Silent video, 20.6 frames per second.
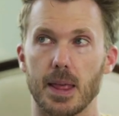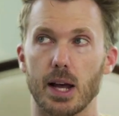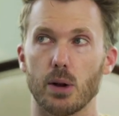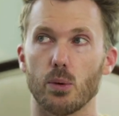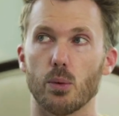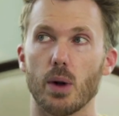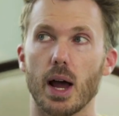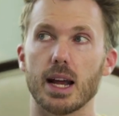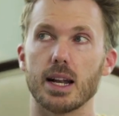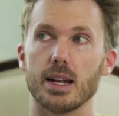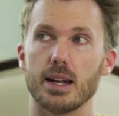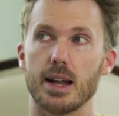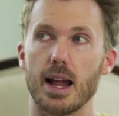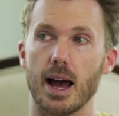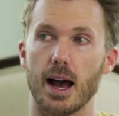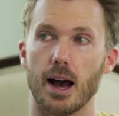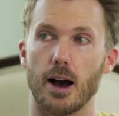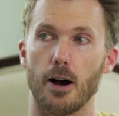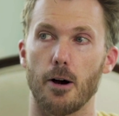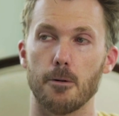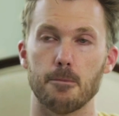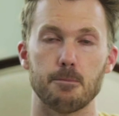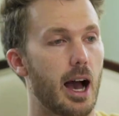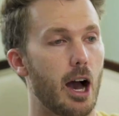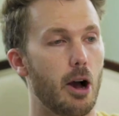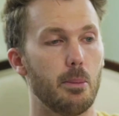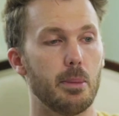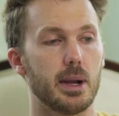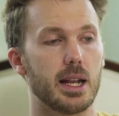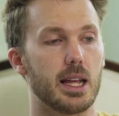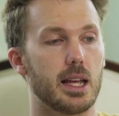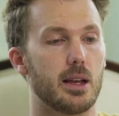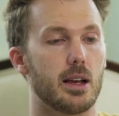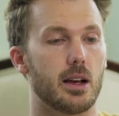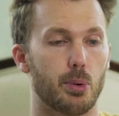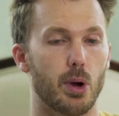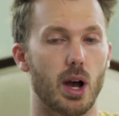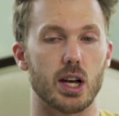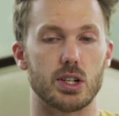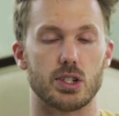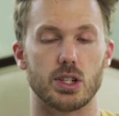And right now, how many
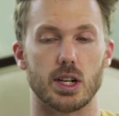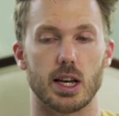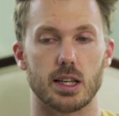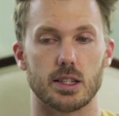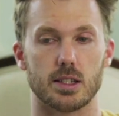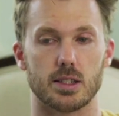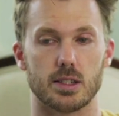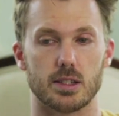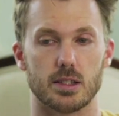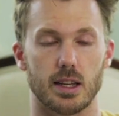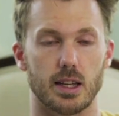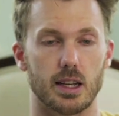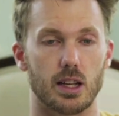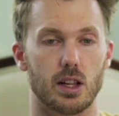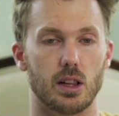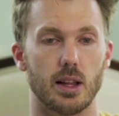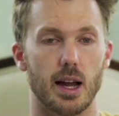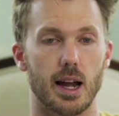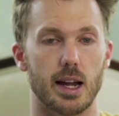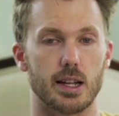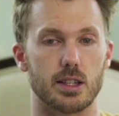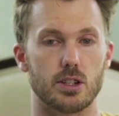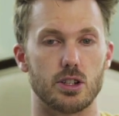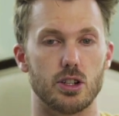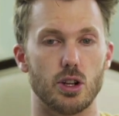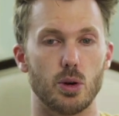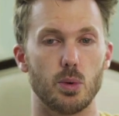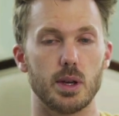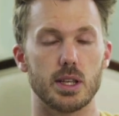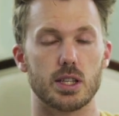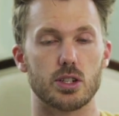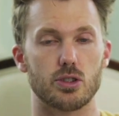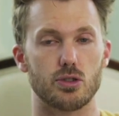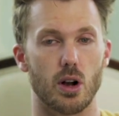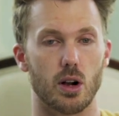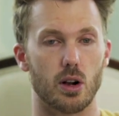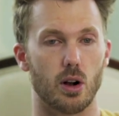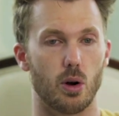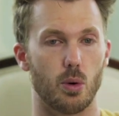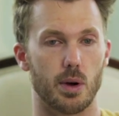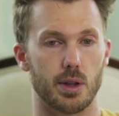projects and clients do we
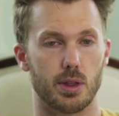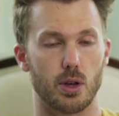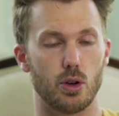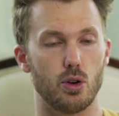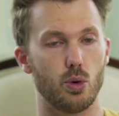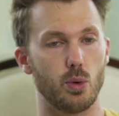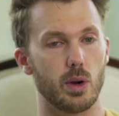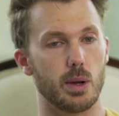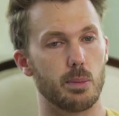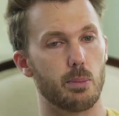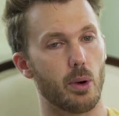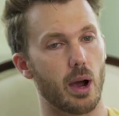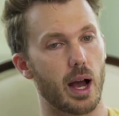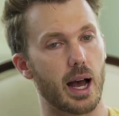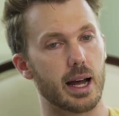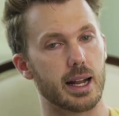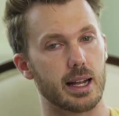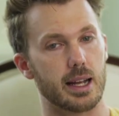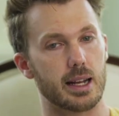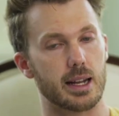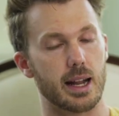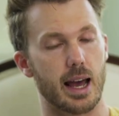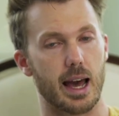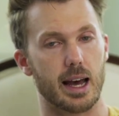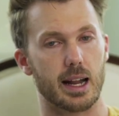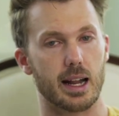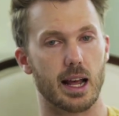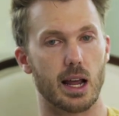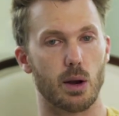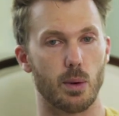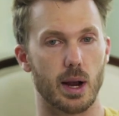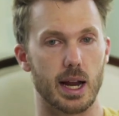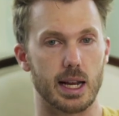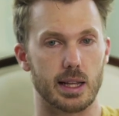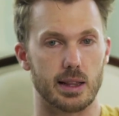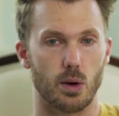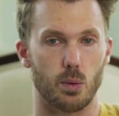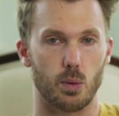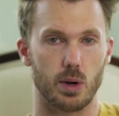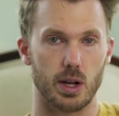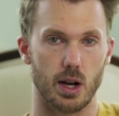struggle with who we brought in at a rate
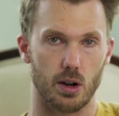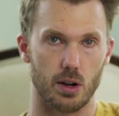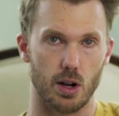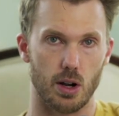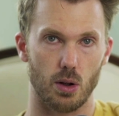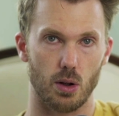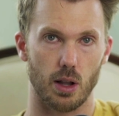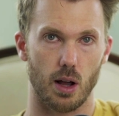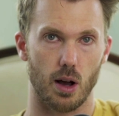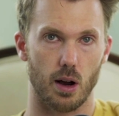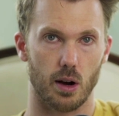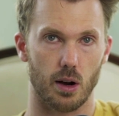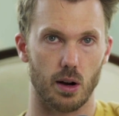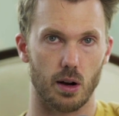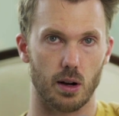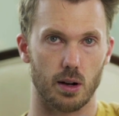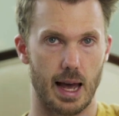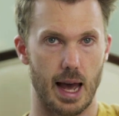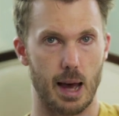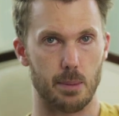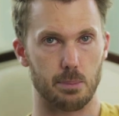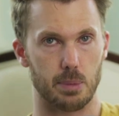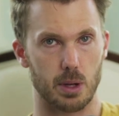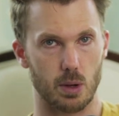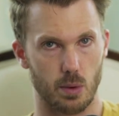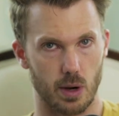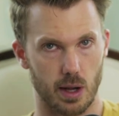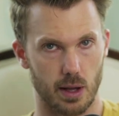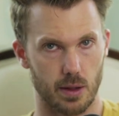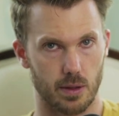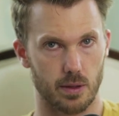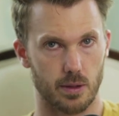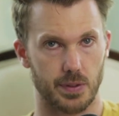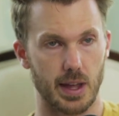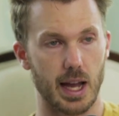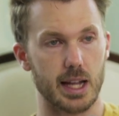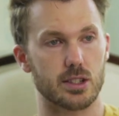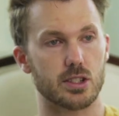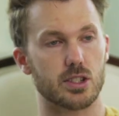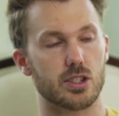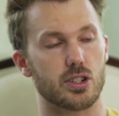that we are longer happy with?
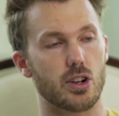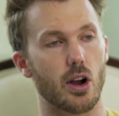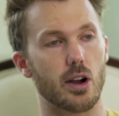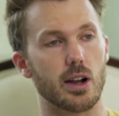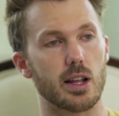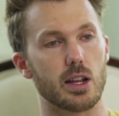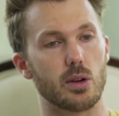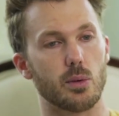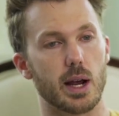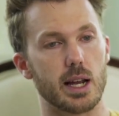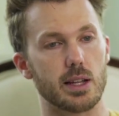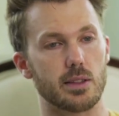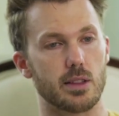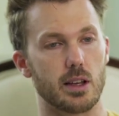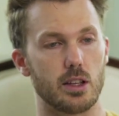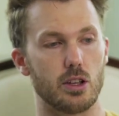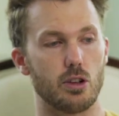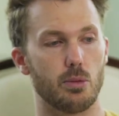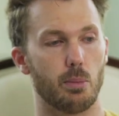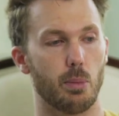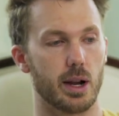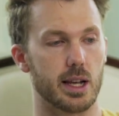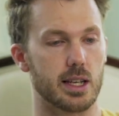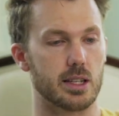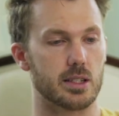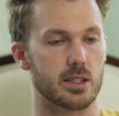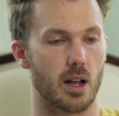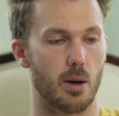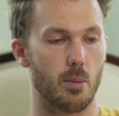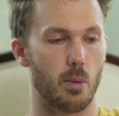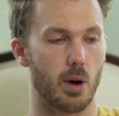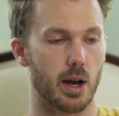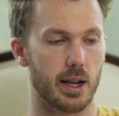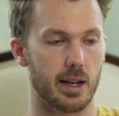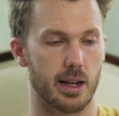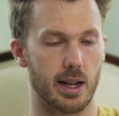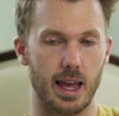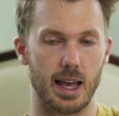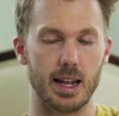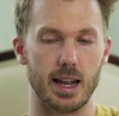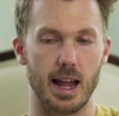That starting rate that you bring
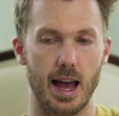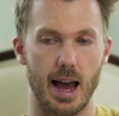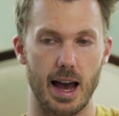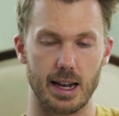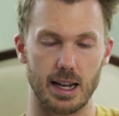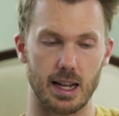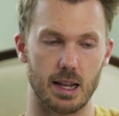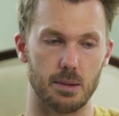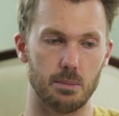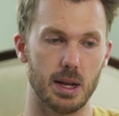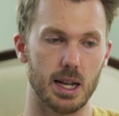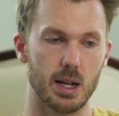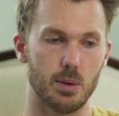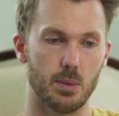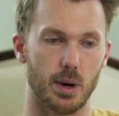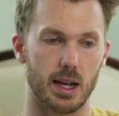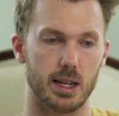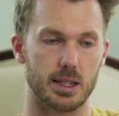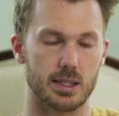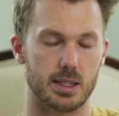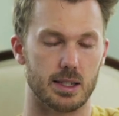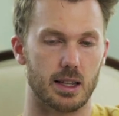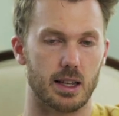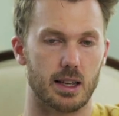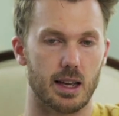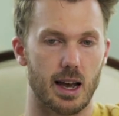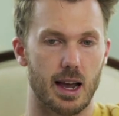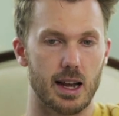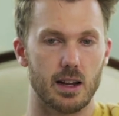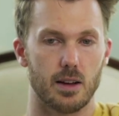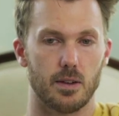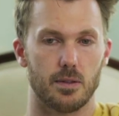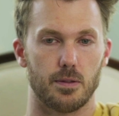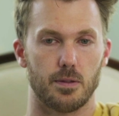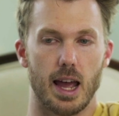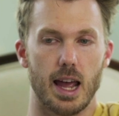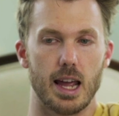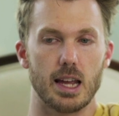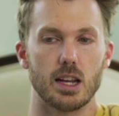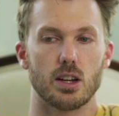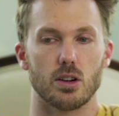someone in at, in many ways, kind of
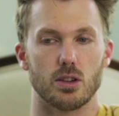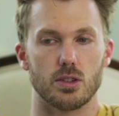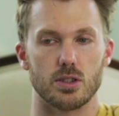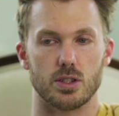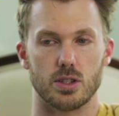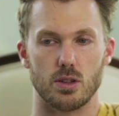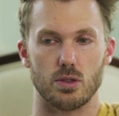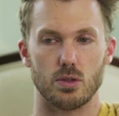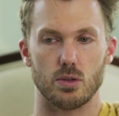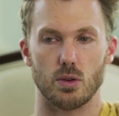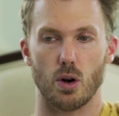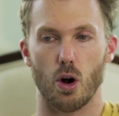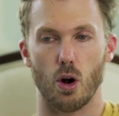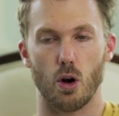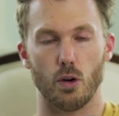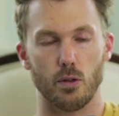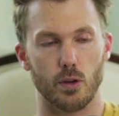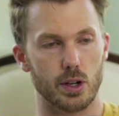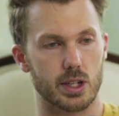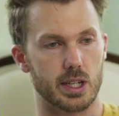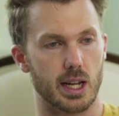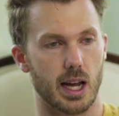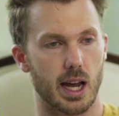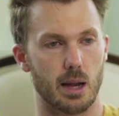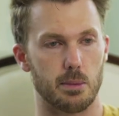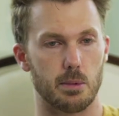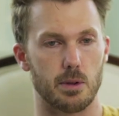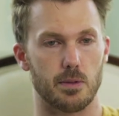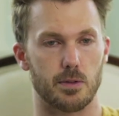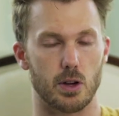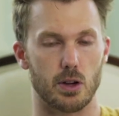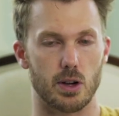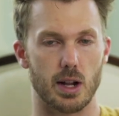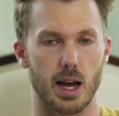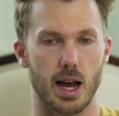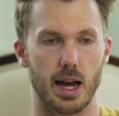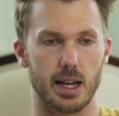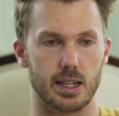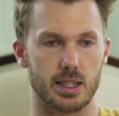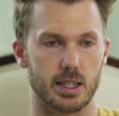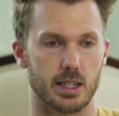anchors you over time. If you're
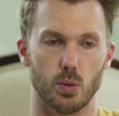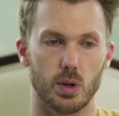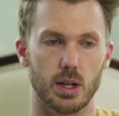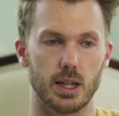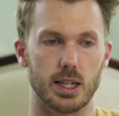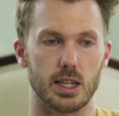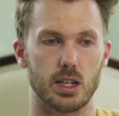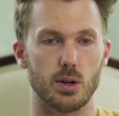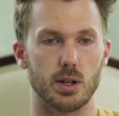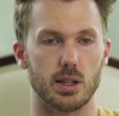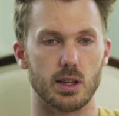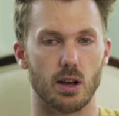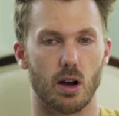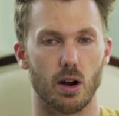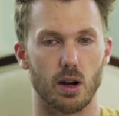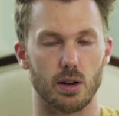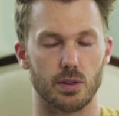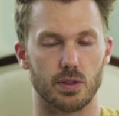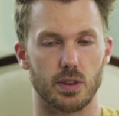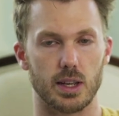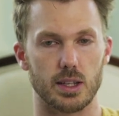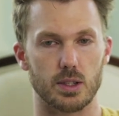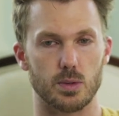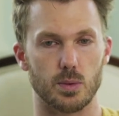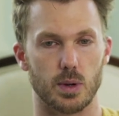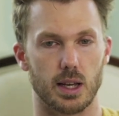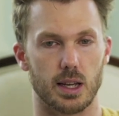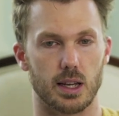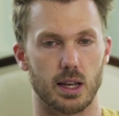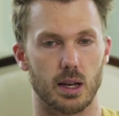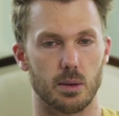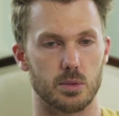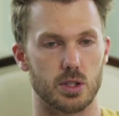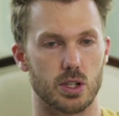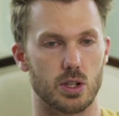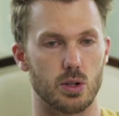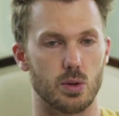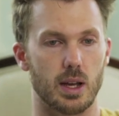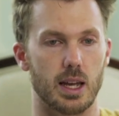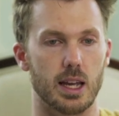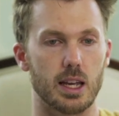not really doing the hard things when it comes
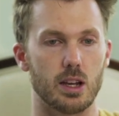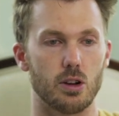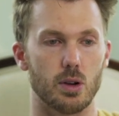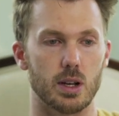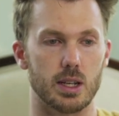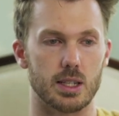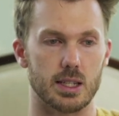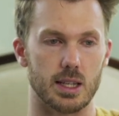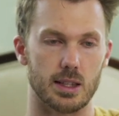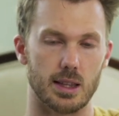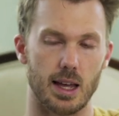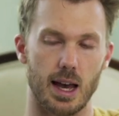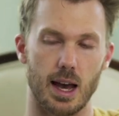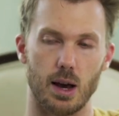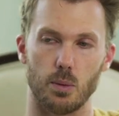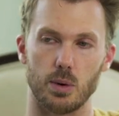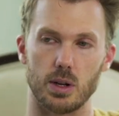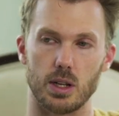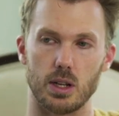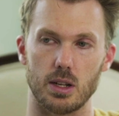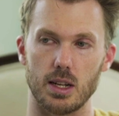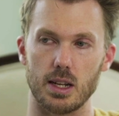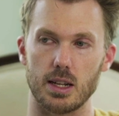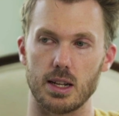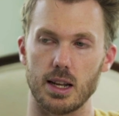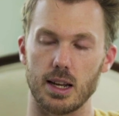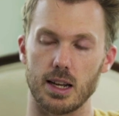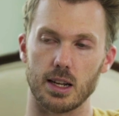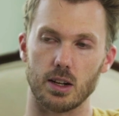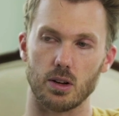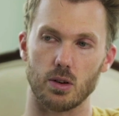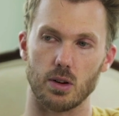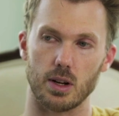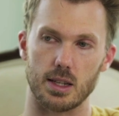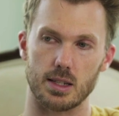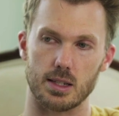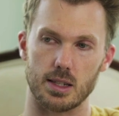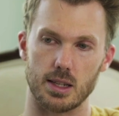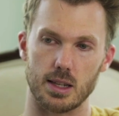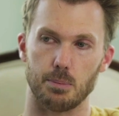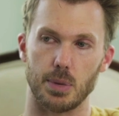to increasing that when you need to
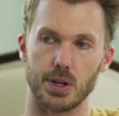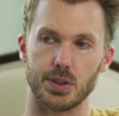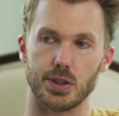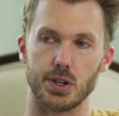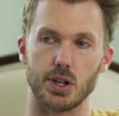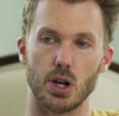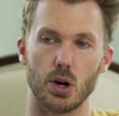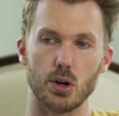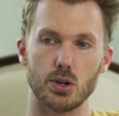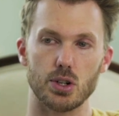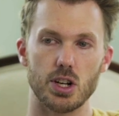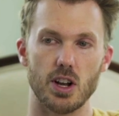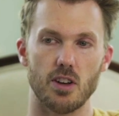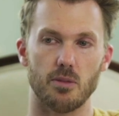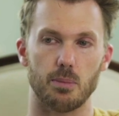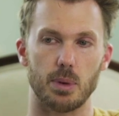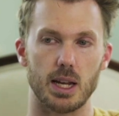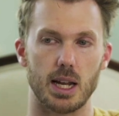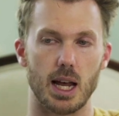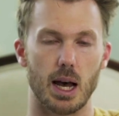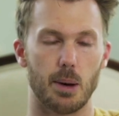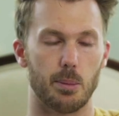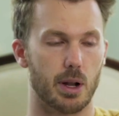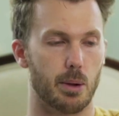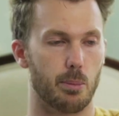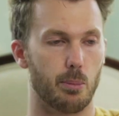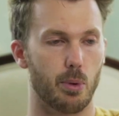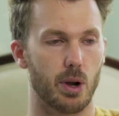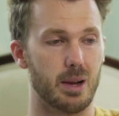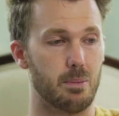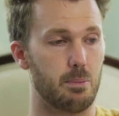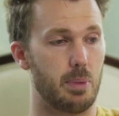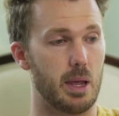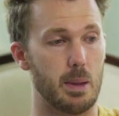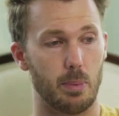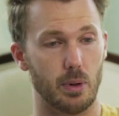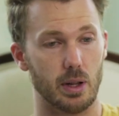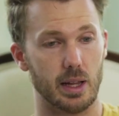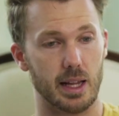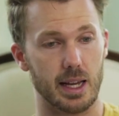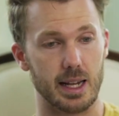increase it. But the notion of being able to bring
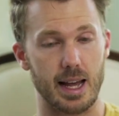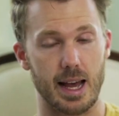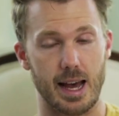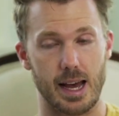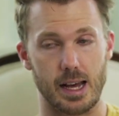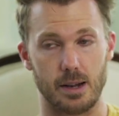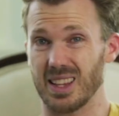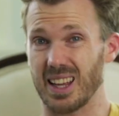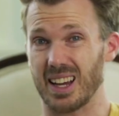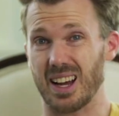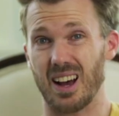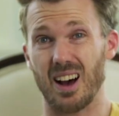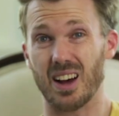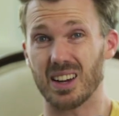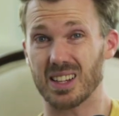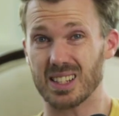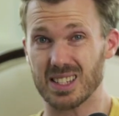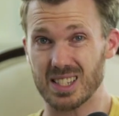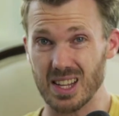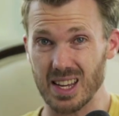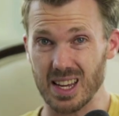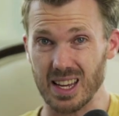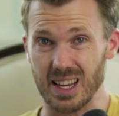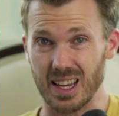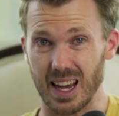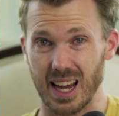people in at, like, honestly,